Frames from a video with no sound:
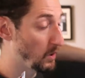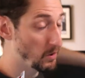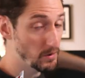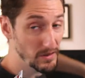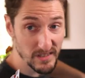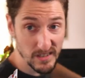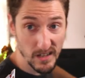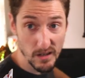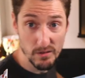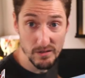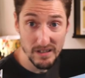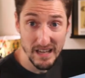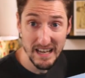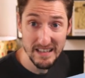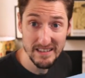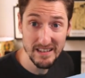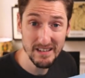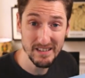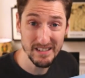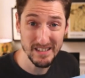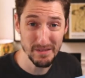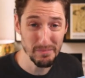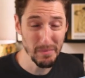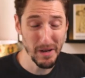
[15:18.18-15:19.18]
Also, yeah,
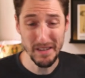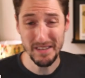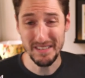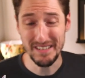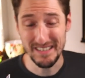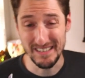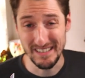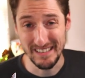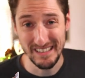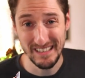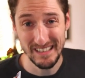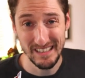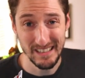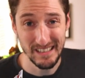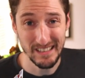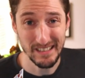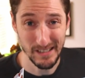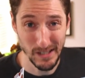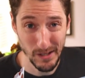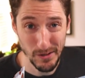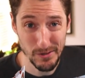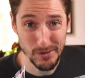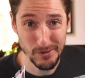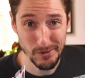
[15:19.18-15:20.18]
there's some other
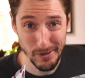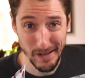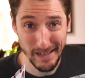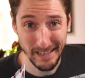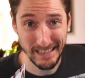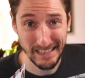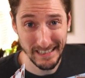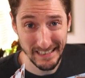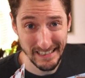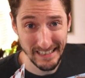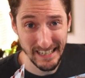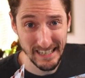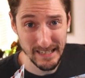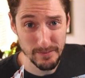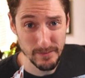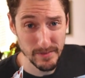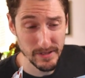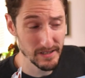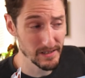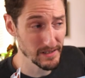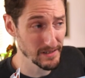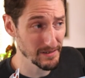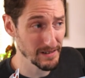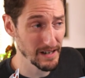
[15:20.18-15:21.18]
code cracking
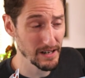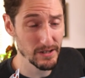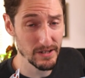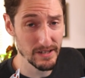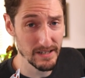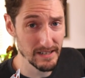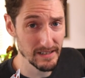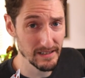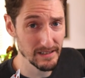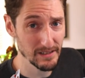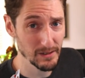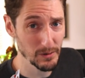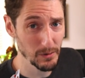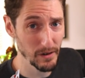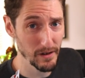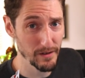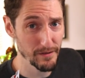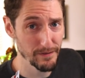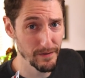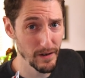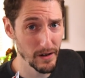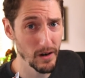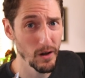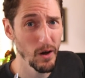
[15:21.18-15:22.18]
games that are actually
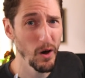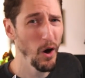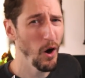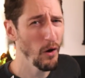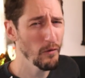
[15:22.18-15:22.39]
quite fun.